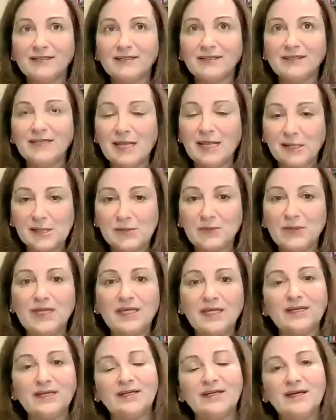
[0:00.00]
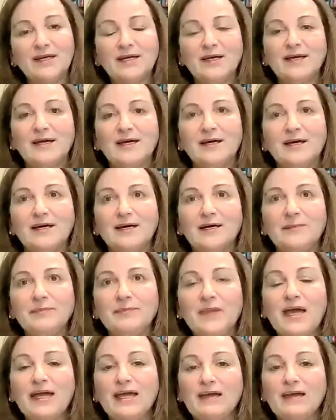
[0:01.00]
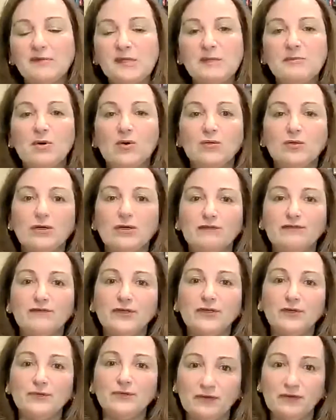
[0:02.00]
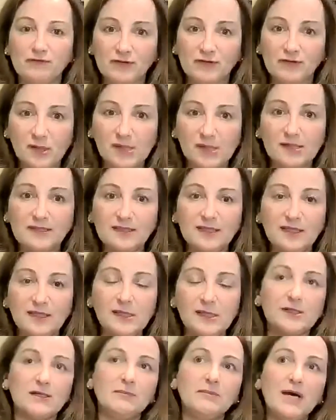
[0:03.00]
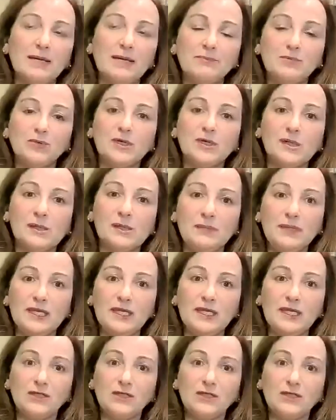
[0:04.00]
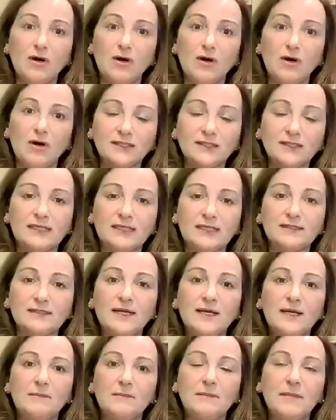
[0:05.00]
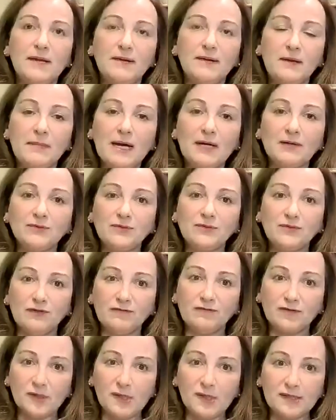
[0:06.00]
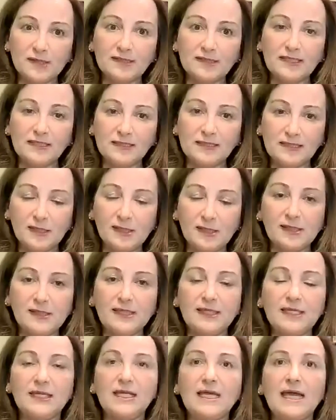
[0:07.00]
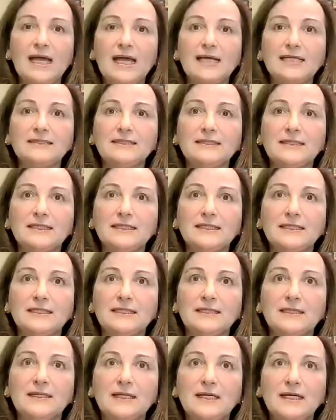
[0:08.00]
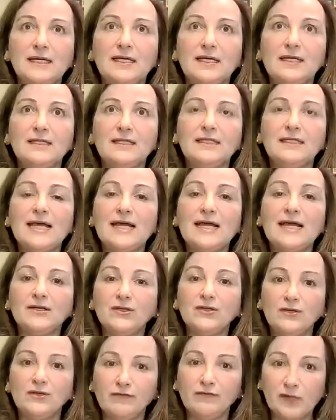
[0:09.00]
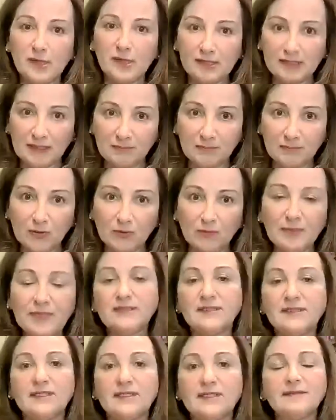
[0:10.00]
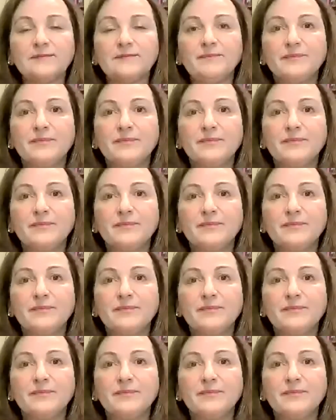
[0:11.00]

next week. I have spoken for universities. My book is being taught at Marymount University in DC and Indiana University in Bloomington